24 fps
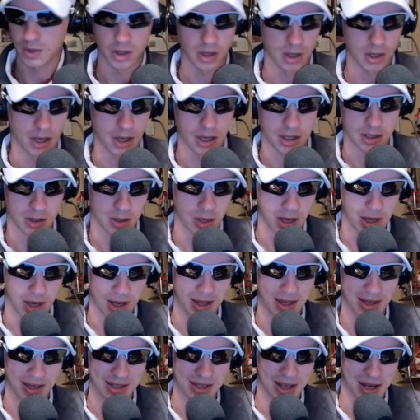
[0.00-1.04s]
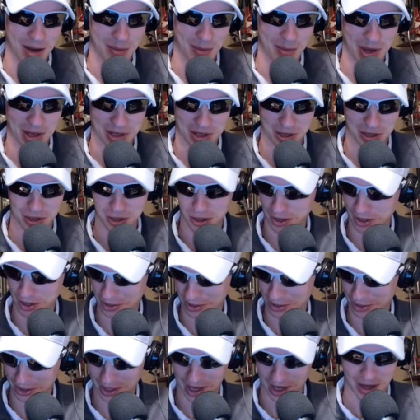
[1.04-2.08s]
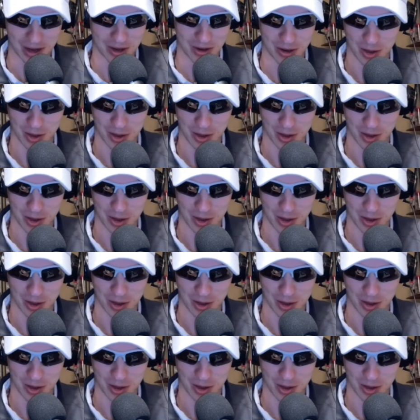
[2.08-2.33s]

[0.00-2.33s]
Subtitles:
It's in a mason jar, so it's kind of hard to